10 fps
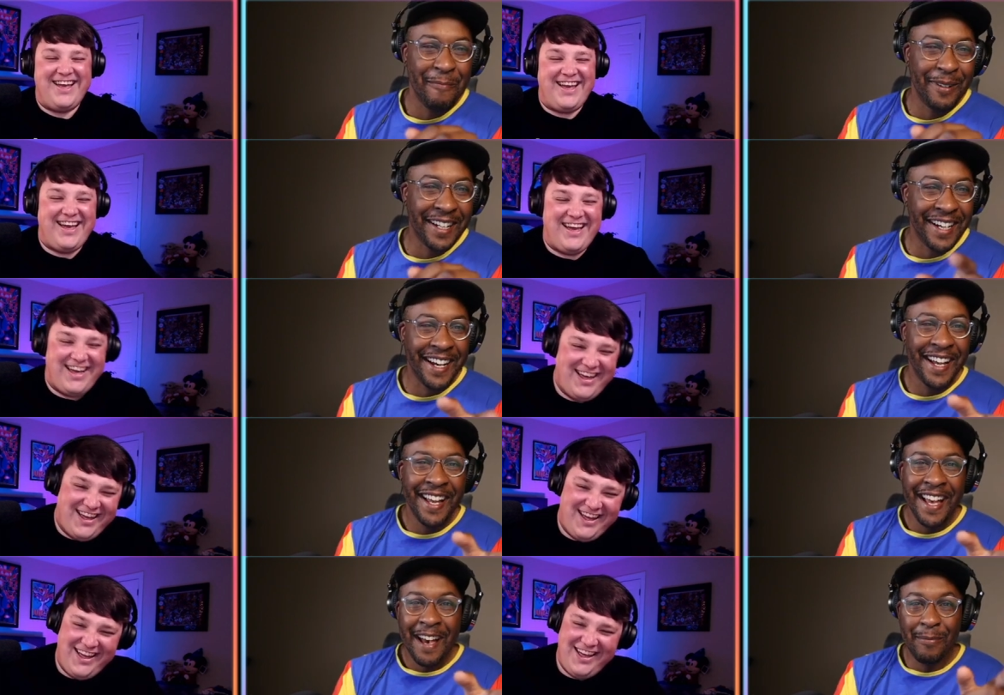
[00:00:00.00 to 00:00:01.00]
Speaker 1: but uh,
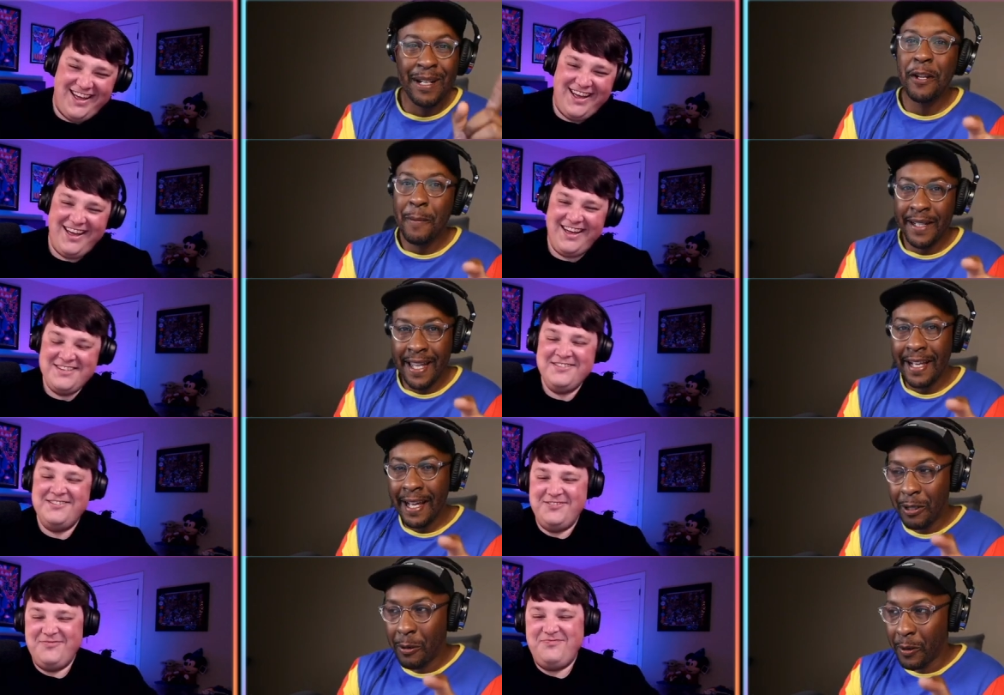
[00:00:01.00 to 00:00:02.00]
but I knew about the
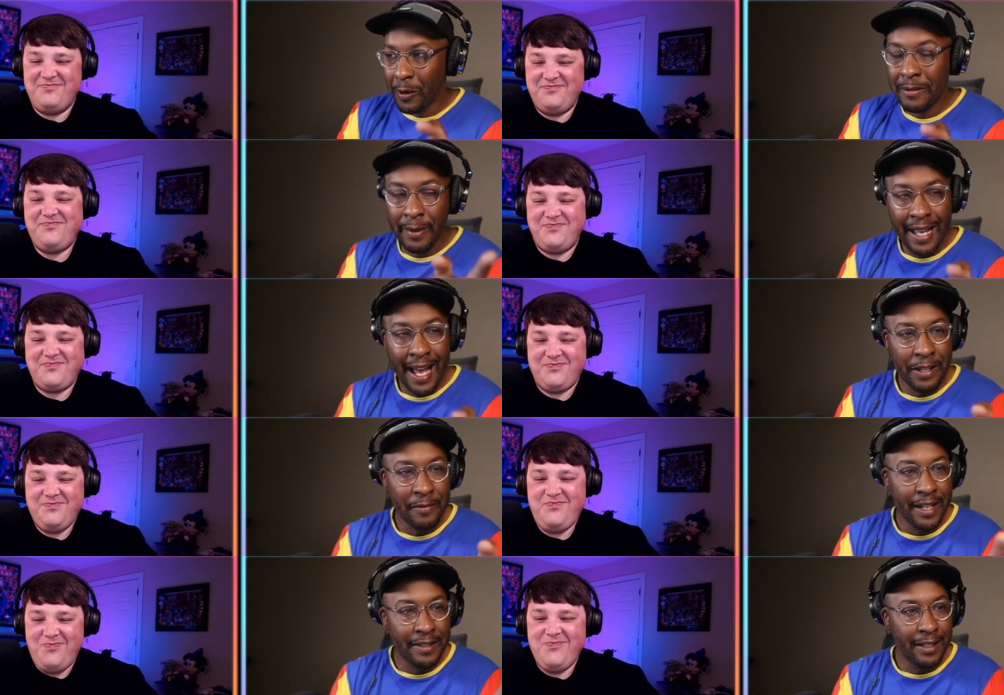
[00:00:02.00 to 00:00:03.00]
egghead course. But yeah, you've
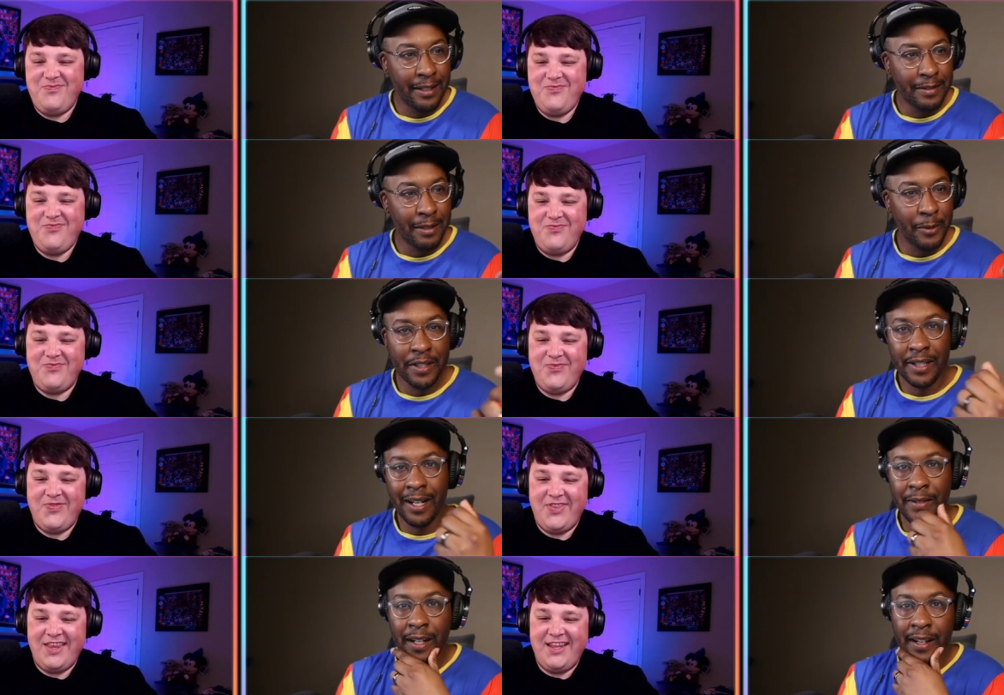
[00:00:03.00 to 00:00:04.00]
got some some good
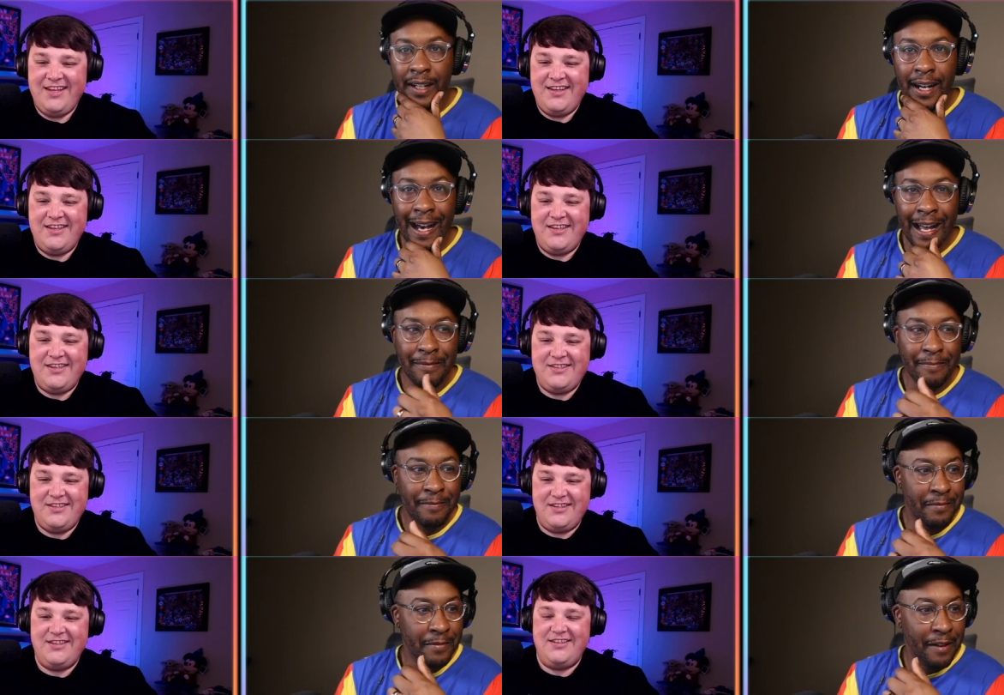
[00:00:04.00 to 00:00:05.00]
stuff there, and uh, I
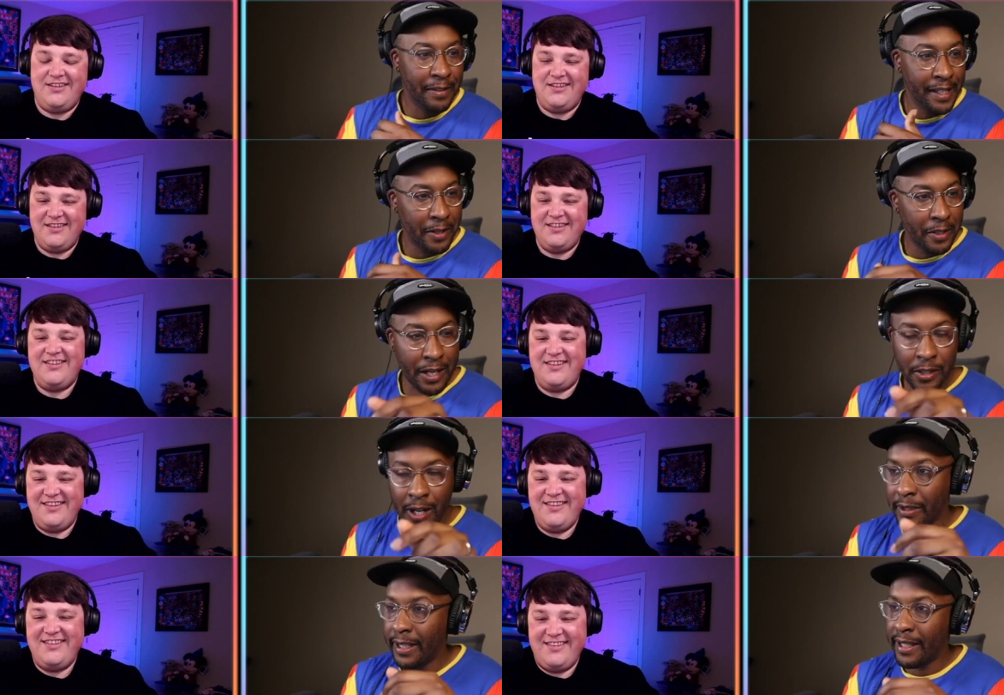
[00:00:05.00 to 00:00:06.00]
definitely encourage. I
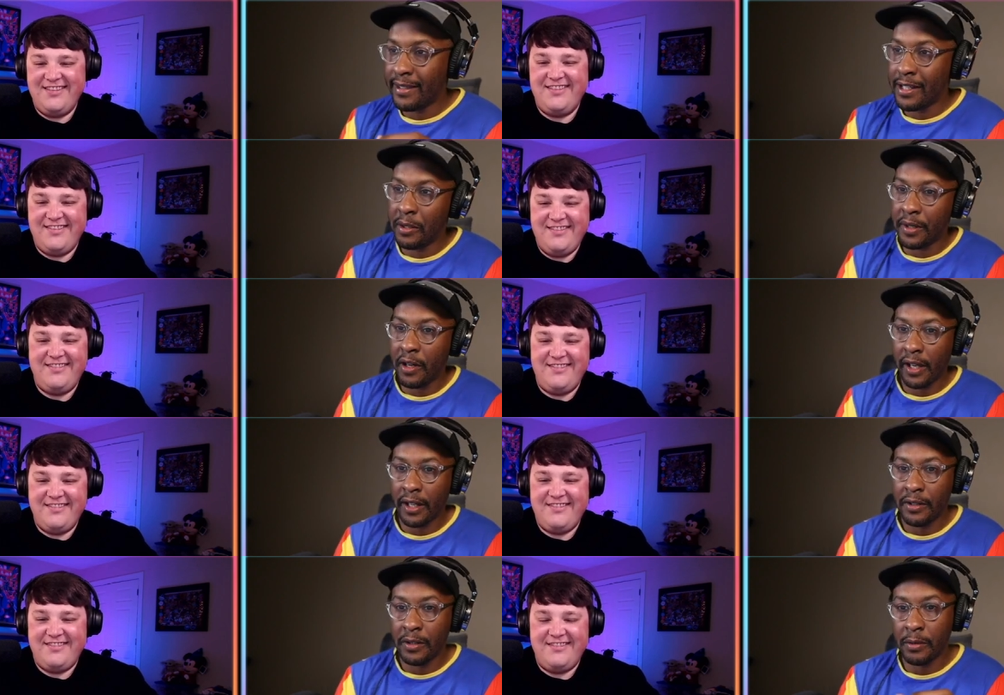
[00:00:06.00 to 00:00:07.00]
dropped the links as you were
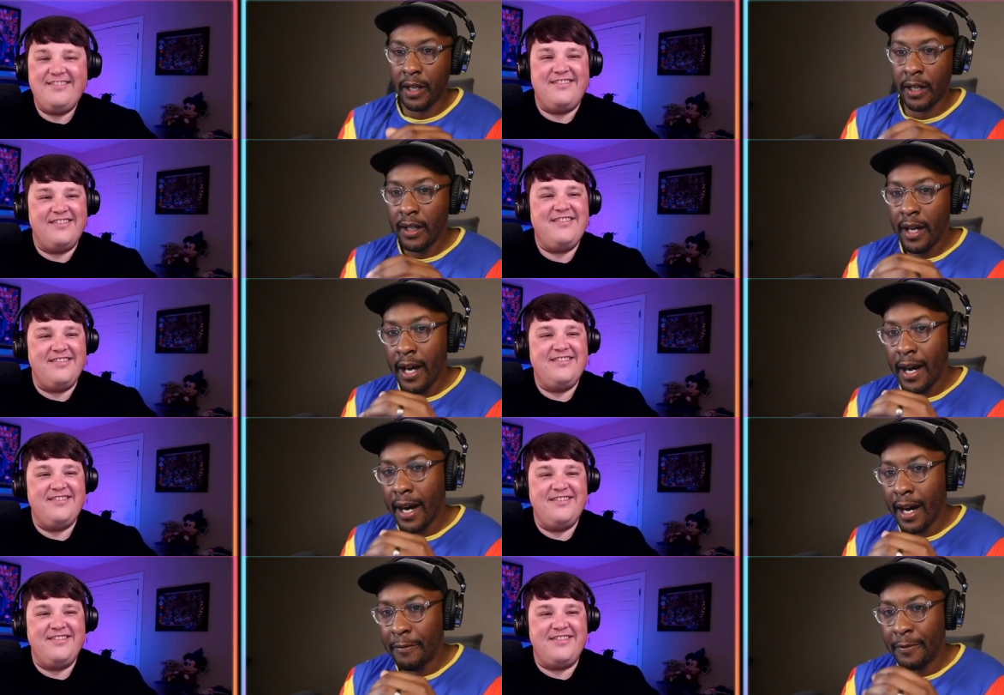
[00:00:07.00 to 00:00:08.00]
talking to as well.
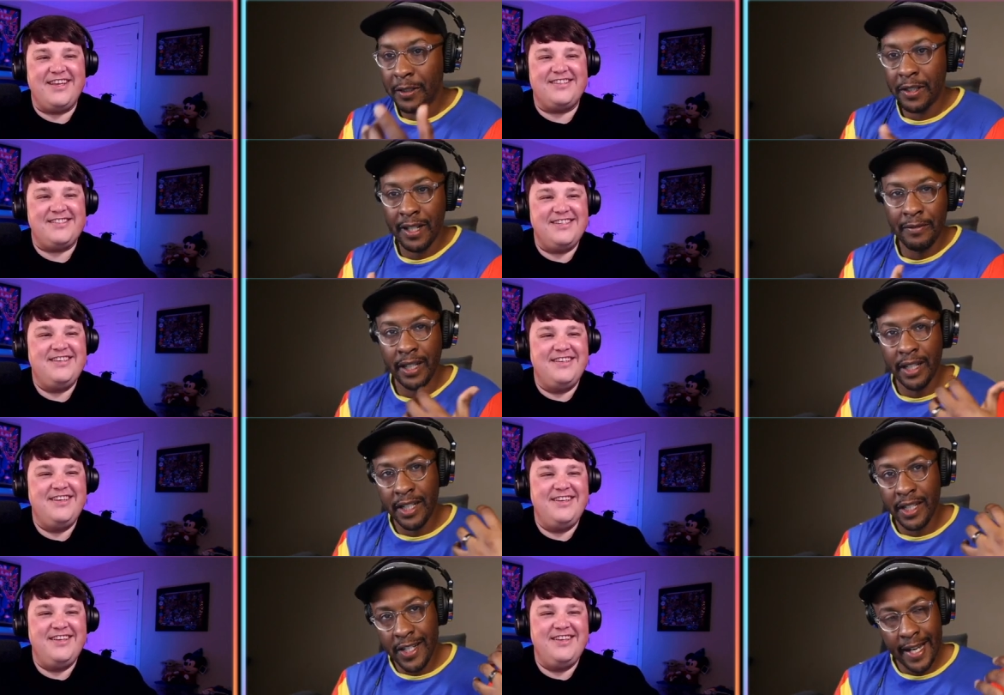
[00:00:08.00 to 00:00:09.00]
folks should definitely
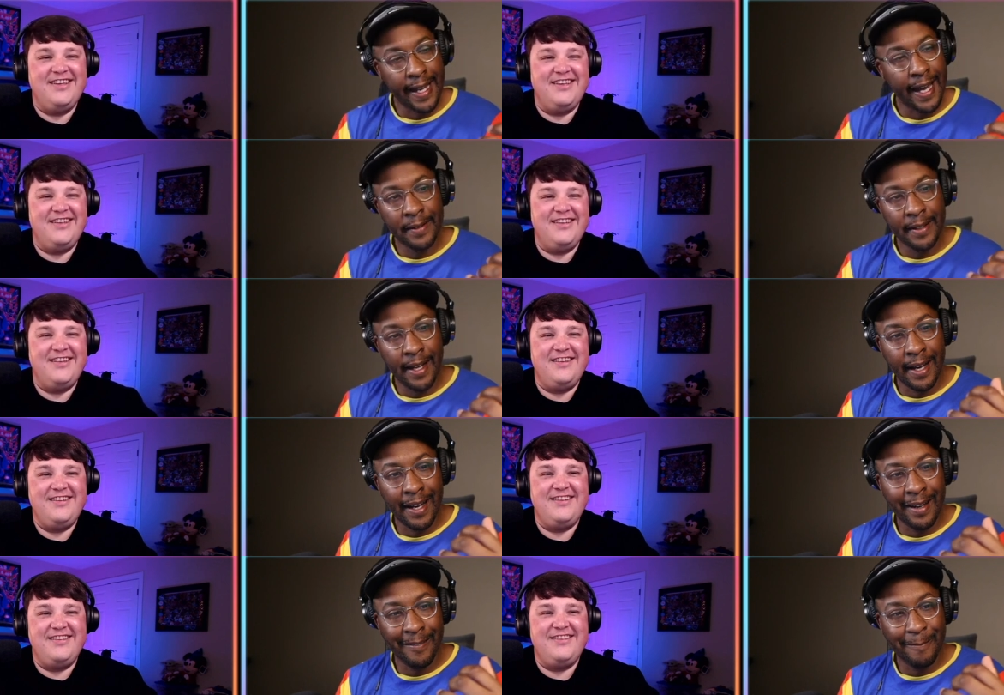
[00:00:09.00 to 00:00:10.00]
check out
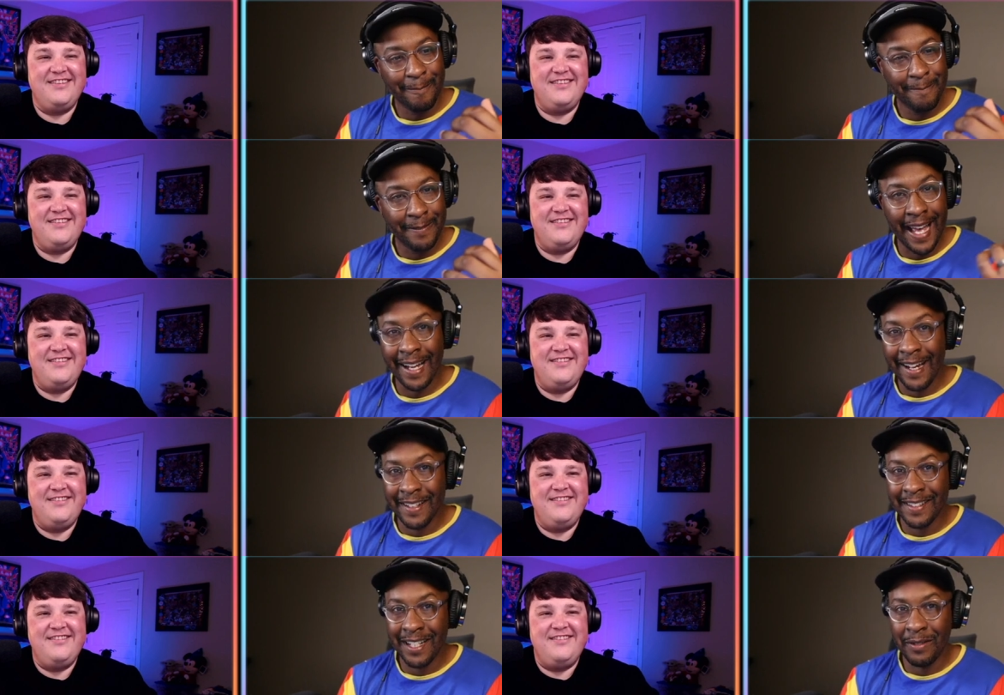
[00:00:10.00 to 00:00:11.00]
um, that
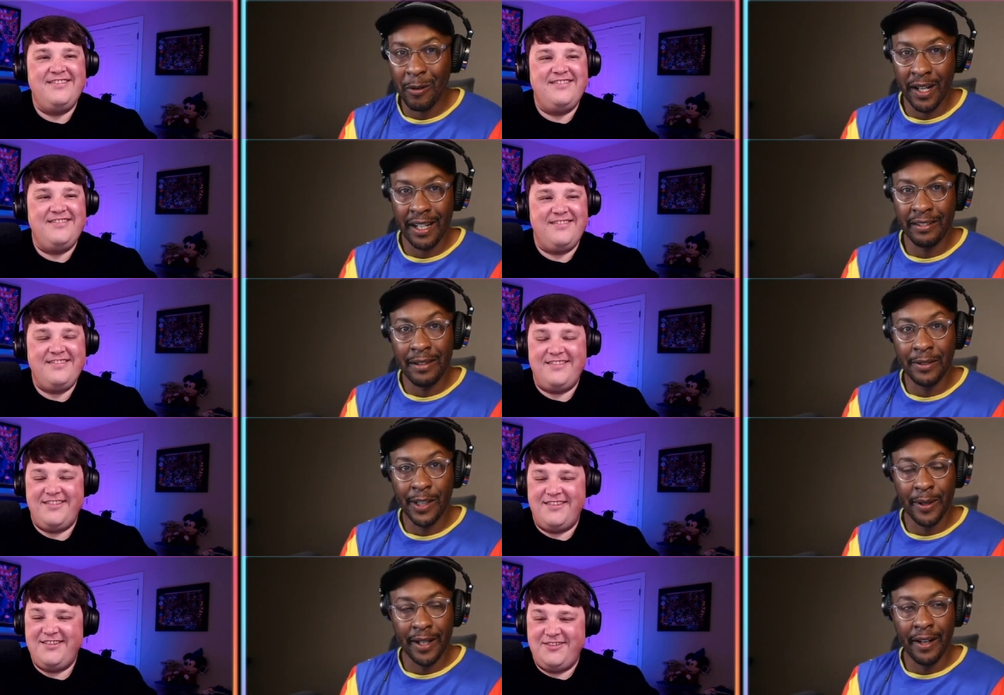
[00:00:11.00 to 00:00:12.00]
content if you want to get level
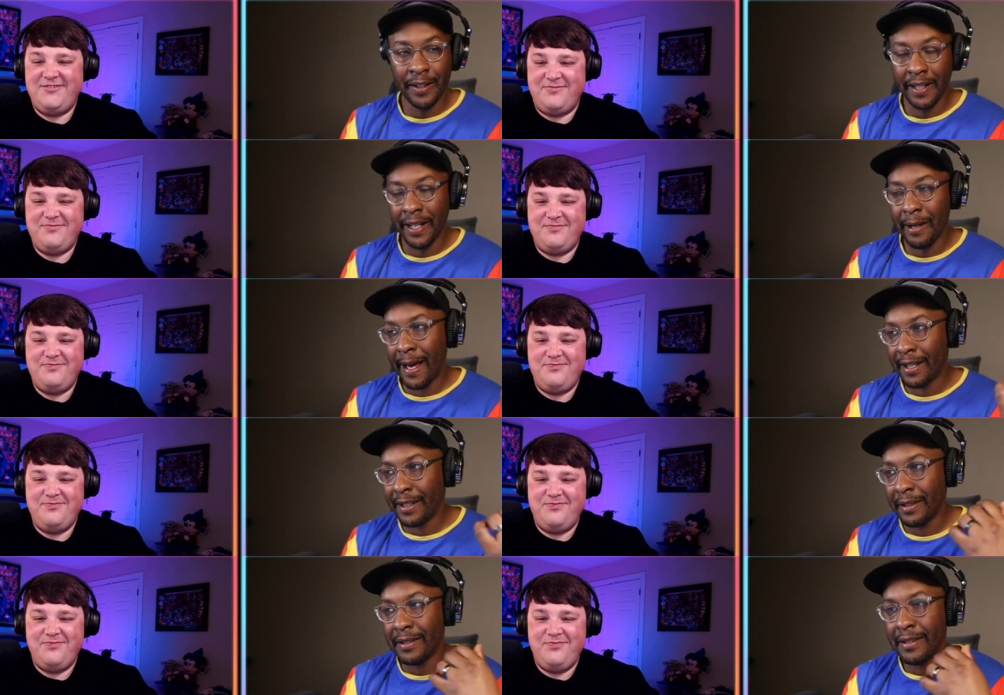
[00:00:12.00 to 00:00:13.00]
up on on GitHub
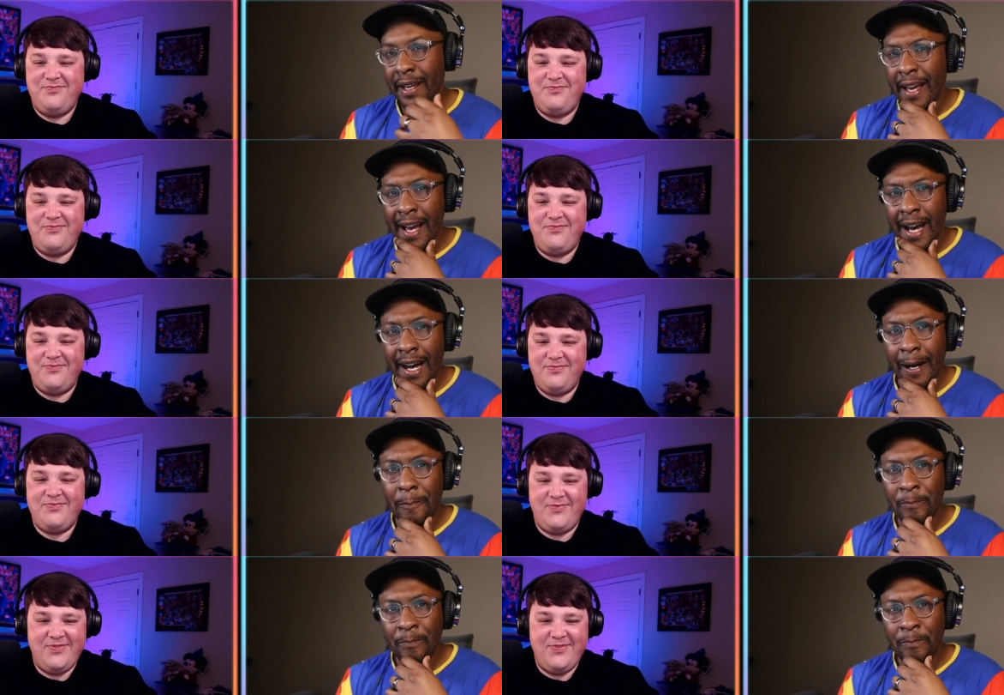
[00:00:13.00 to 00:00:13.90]
Actions. Um,